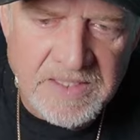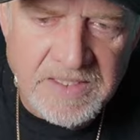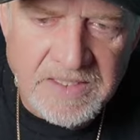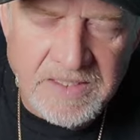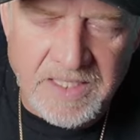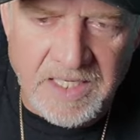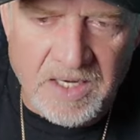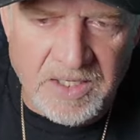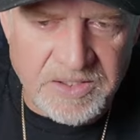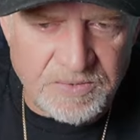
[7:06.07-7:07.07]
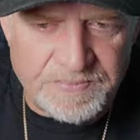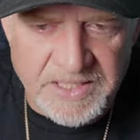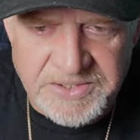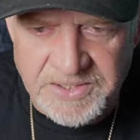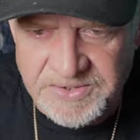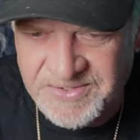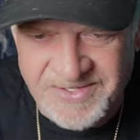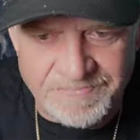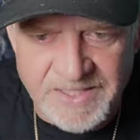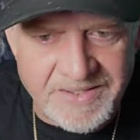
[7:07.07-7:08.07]
"Look at all you bitches," or
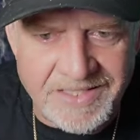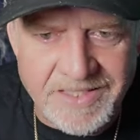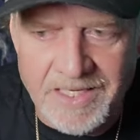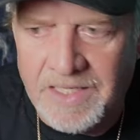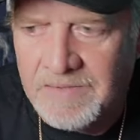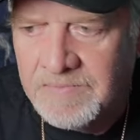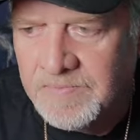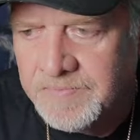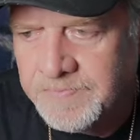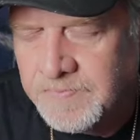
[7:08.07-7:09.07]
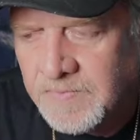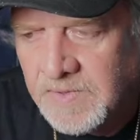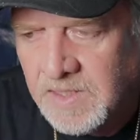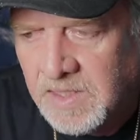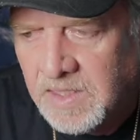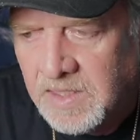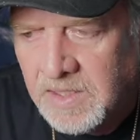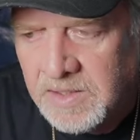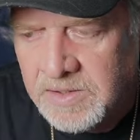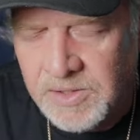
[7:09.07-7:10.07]
something like that.
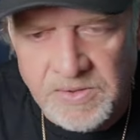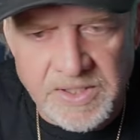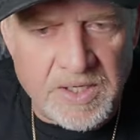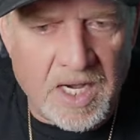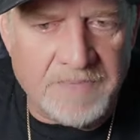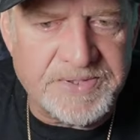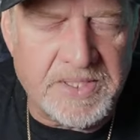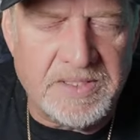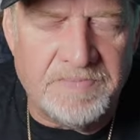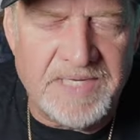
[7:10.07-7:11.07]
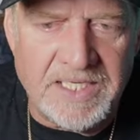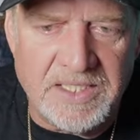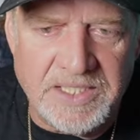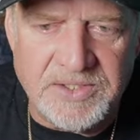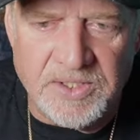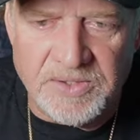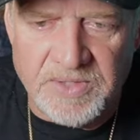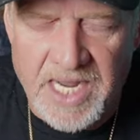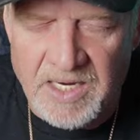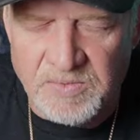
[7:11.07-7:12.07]
Two of the cops immediately turned
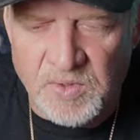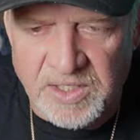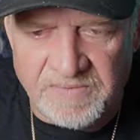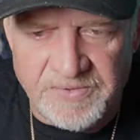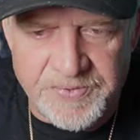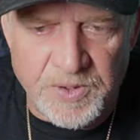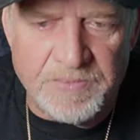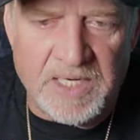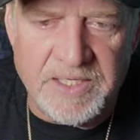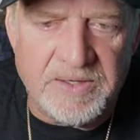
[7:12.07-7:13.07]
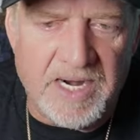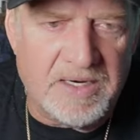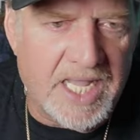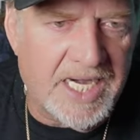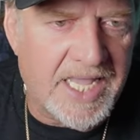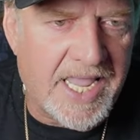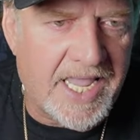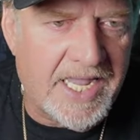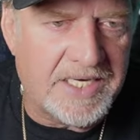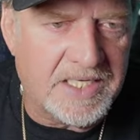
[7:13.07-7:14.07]
around, went over, threw them on the ground, and
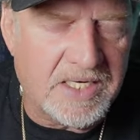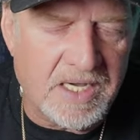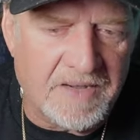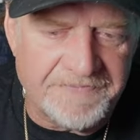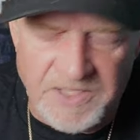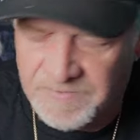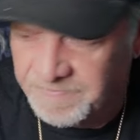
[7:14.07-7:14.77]
handcuffed them.